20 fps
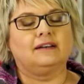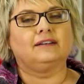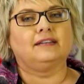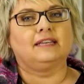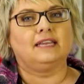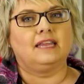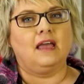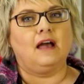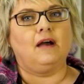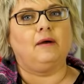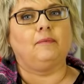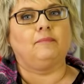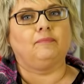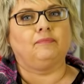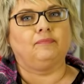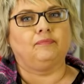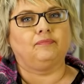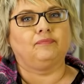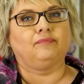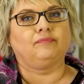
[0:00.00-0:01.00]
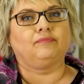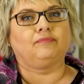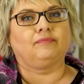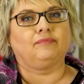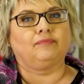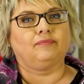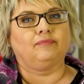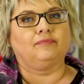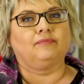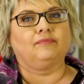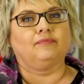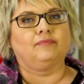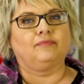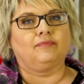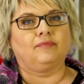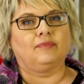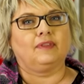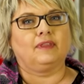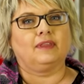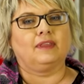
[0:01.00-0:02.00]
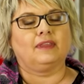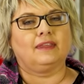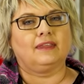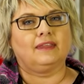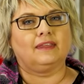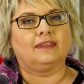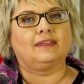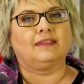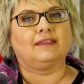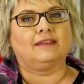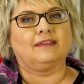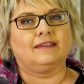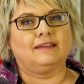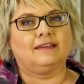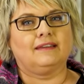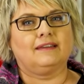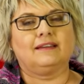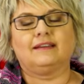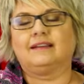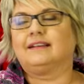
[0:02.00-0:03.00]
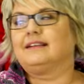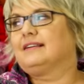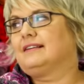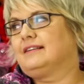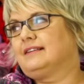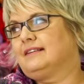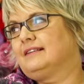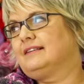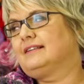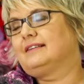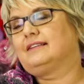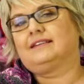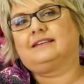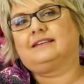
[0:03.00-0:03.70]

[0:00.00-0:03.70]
[no speech]